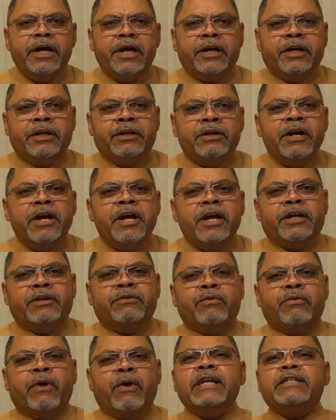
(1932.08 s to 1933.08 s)
it
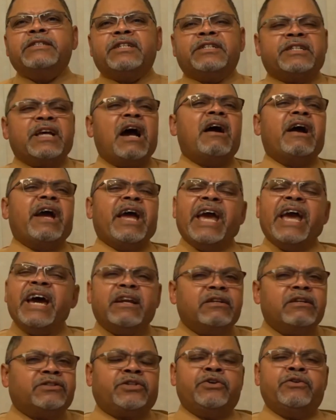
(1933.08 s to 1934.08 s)
raises our
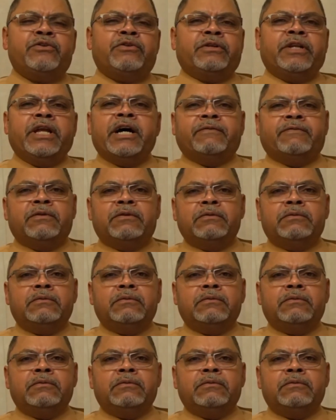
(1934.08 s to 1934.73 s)
attitude level.